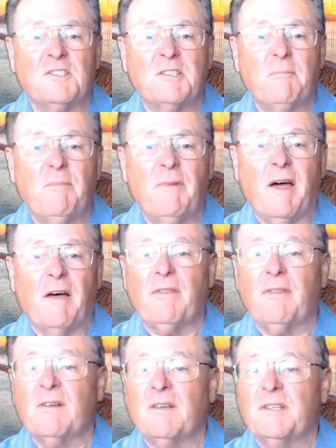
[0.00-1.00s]
SIPmath
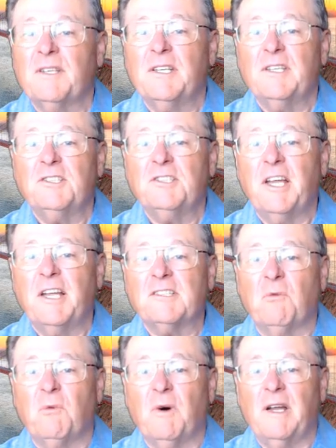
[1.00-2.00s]
chance
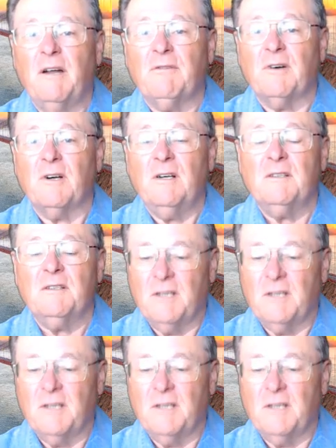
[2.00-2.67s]
of whatever